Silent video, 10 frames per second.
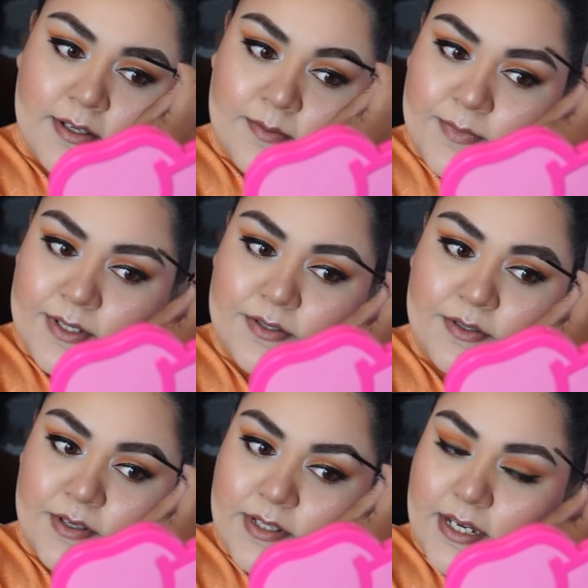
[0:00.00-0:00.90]
make sure
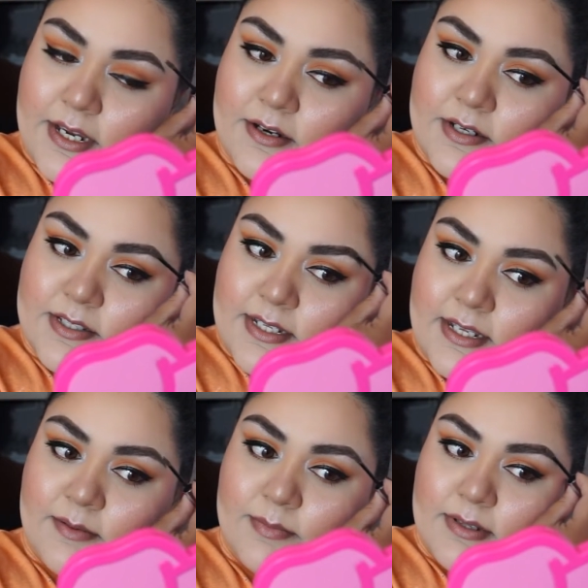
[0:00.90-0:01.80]
all the hairs stay
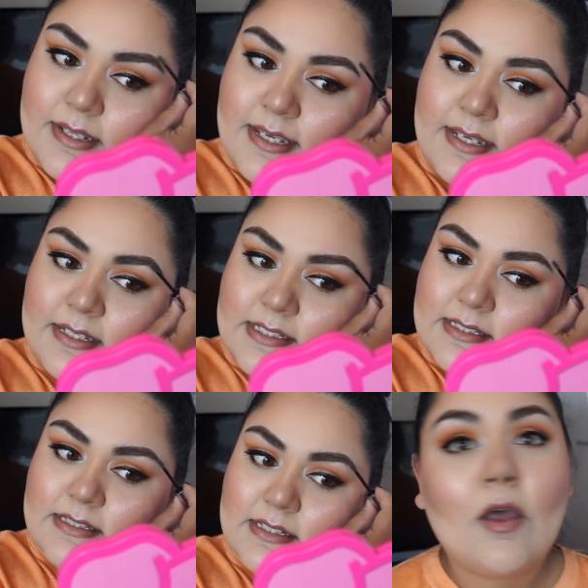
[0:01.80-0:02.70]
in place.
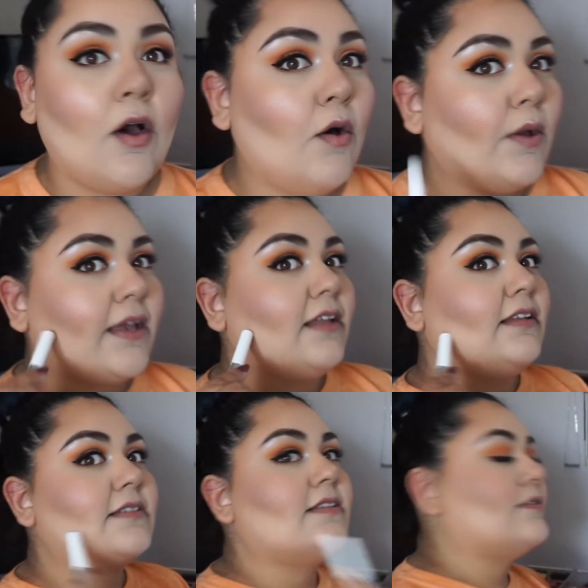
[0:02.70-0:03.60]
Oh, I gotta
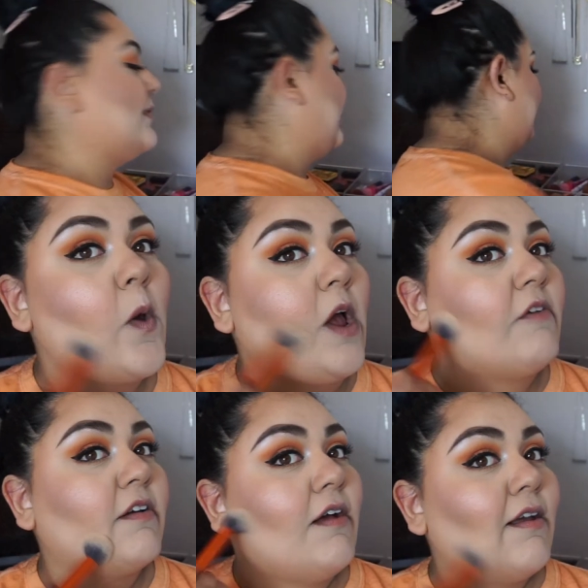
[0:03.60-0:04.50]
dust this away. I
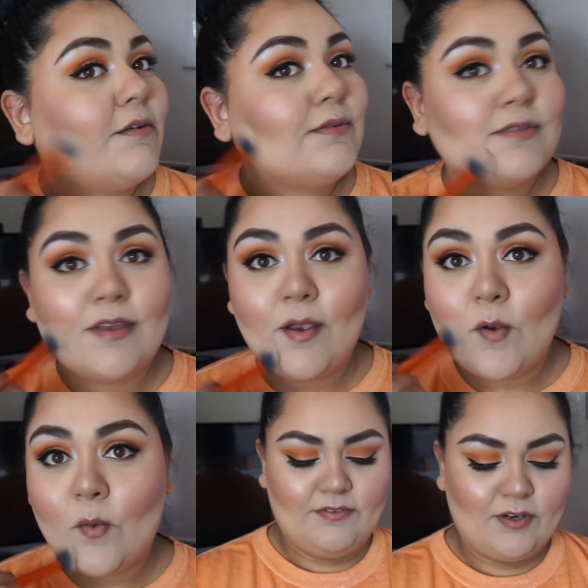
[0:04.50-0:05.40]
forgot it was there.
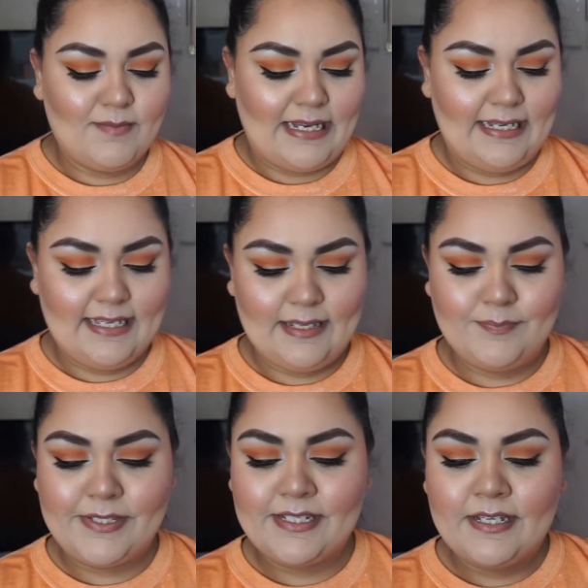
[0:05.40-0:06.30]
For my
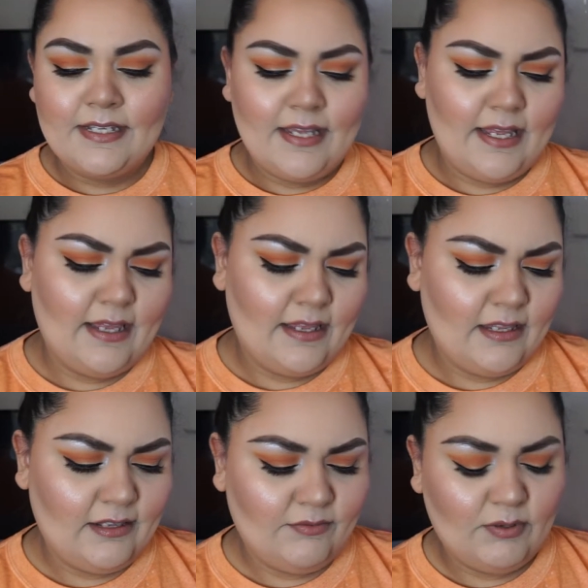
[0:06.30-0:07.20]
lips, I
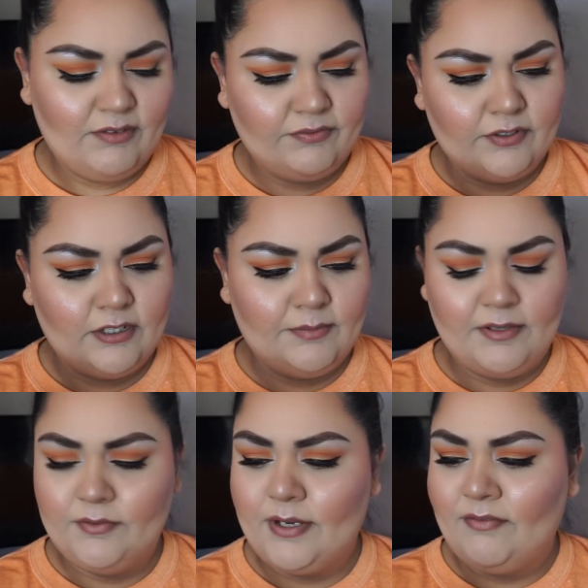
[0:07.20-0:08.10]
have one from
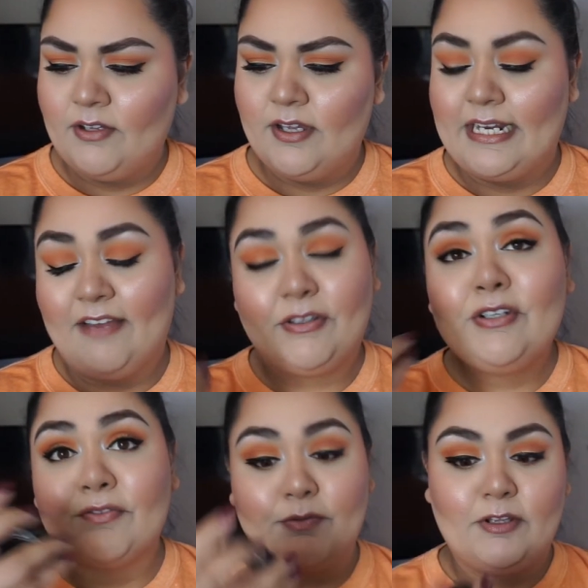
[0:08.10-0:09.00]
Revlon. I have
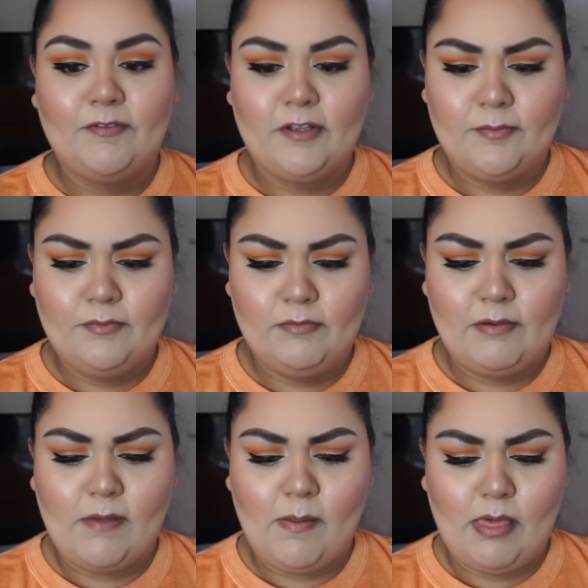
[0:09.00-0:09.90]
two from
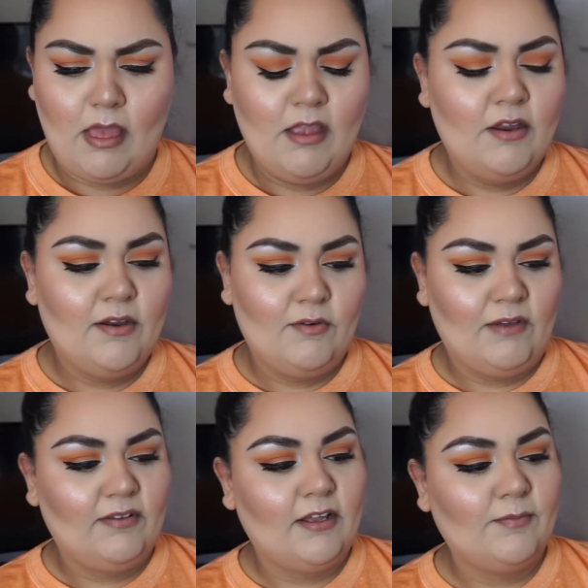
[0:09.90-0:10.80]

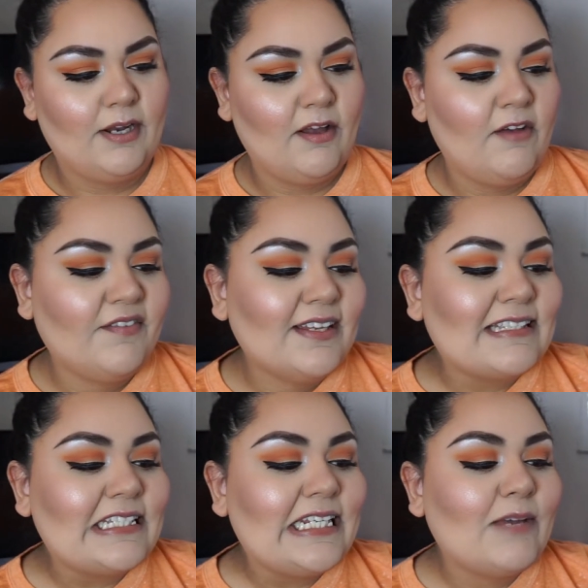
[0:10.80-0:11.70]
Revlon, but
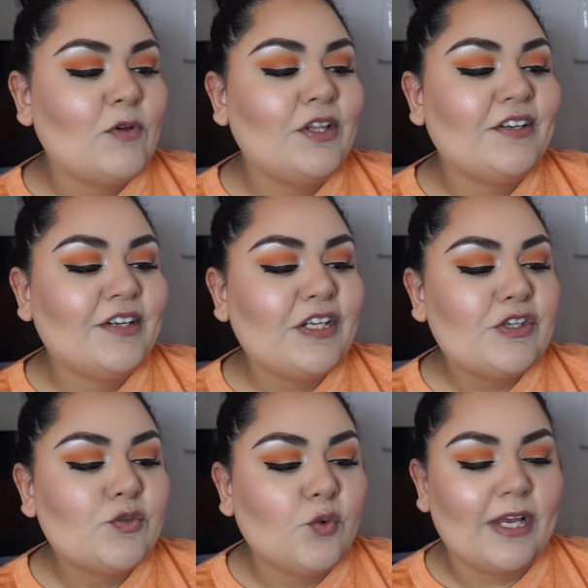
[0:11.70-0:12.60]
obviously I'm only going to
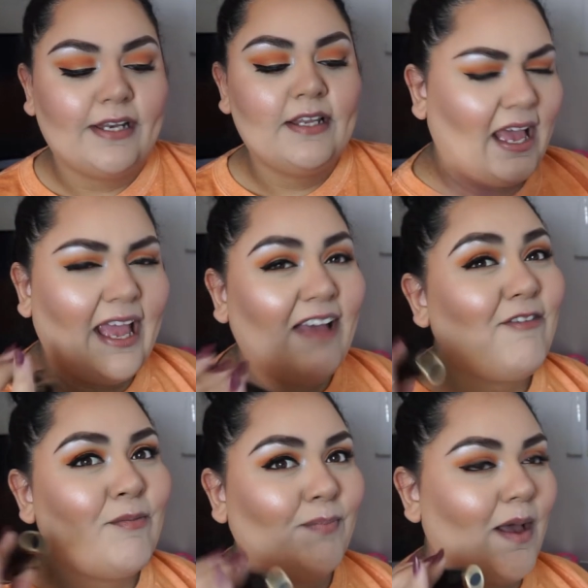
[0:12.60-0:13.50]
use one. I
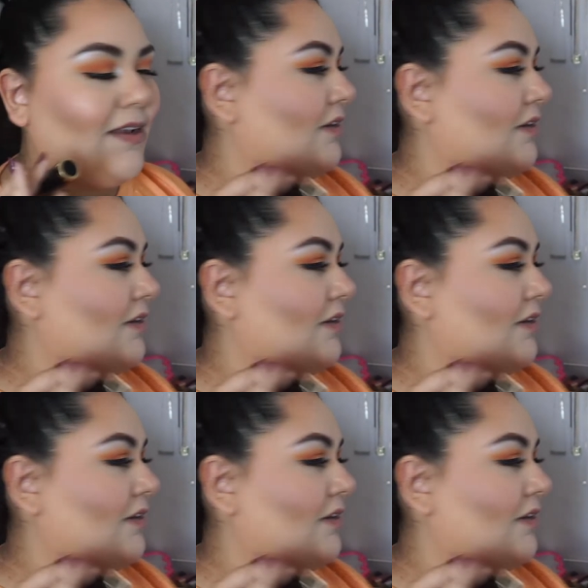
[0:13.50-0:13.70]
haven't bought a